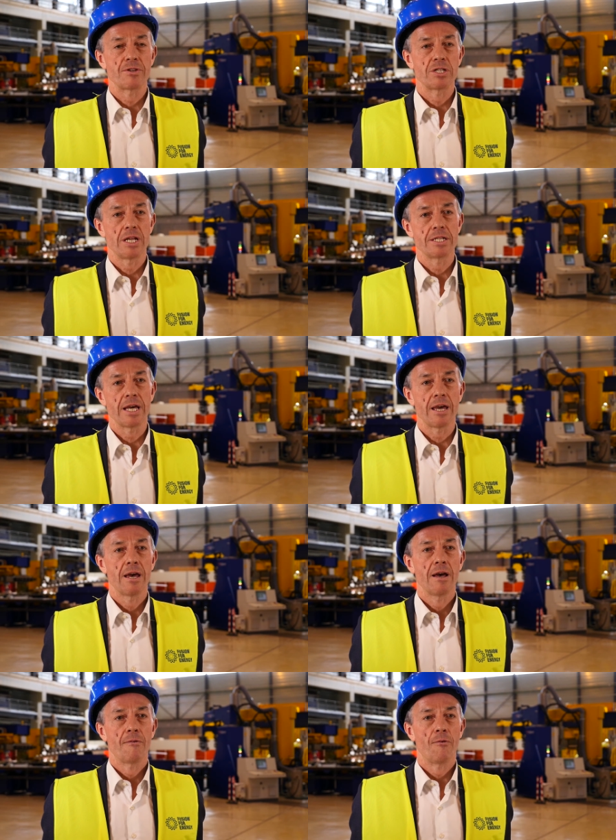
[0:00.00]
facility
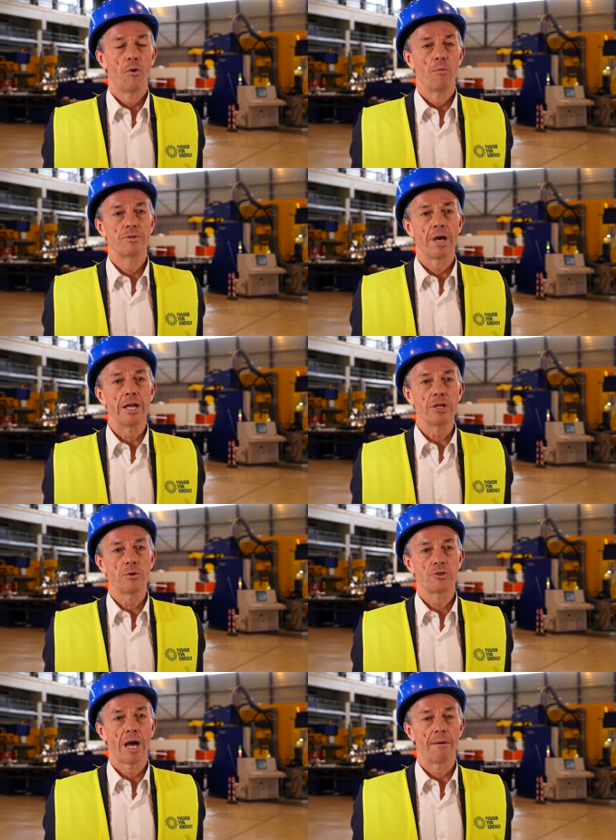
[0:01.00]
forms a
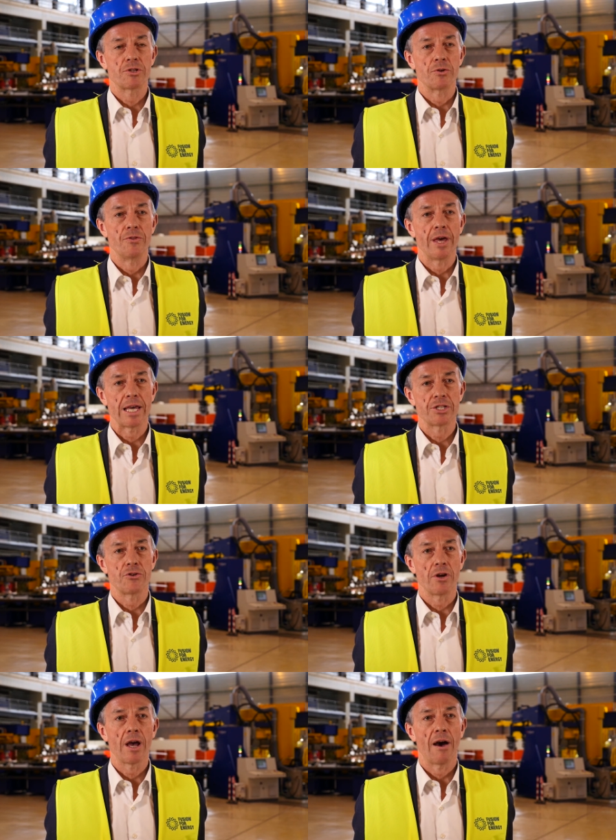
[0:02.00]
new chapter in the
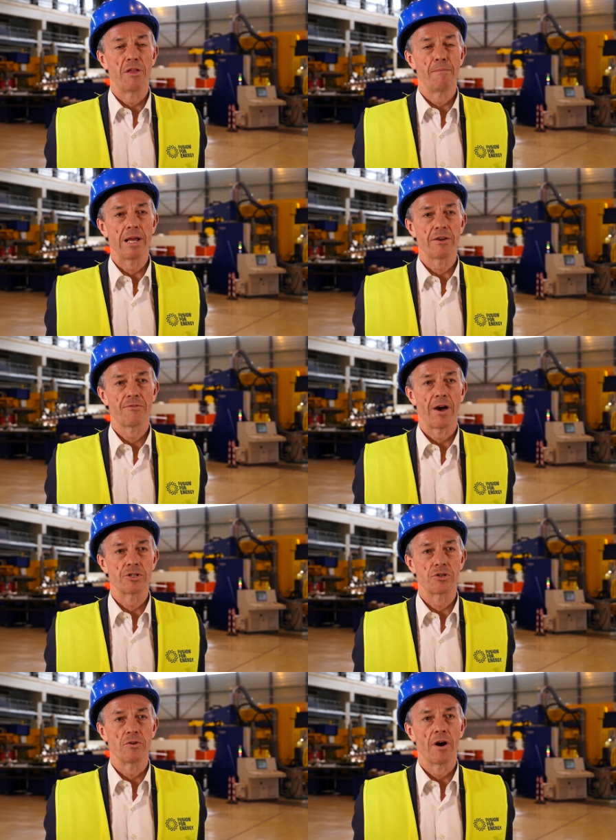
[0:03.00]
history of the
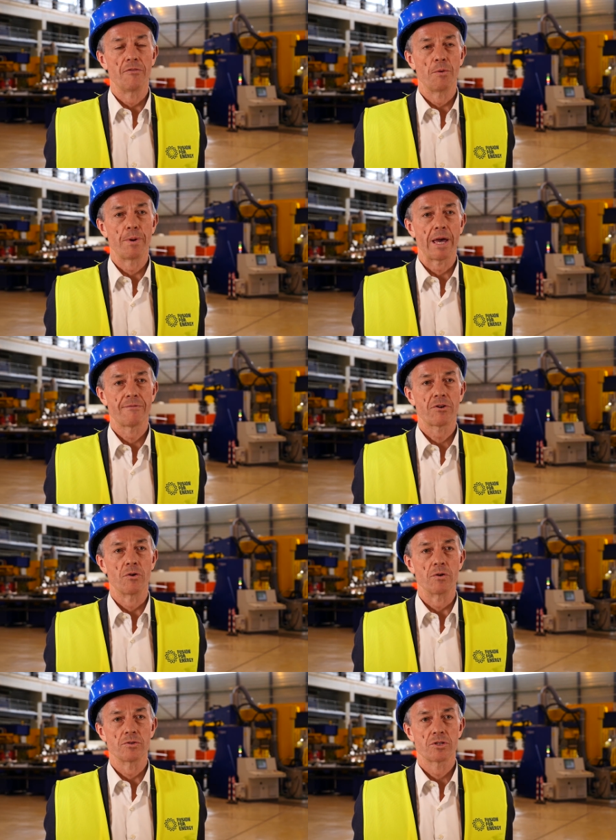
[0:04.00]
manufacture of the PF
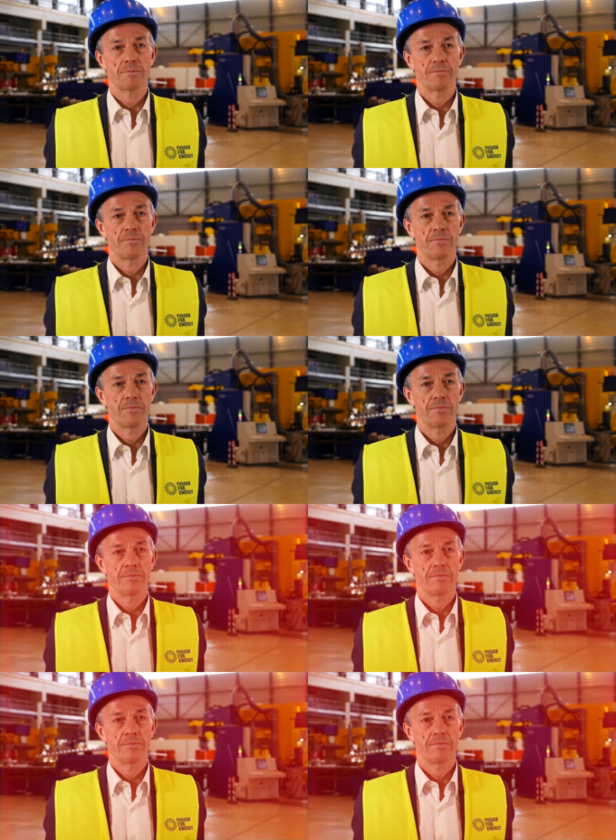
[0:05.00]
coils.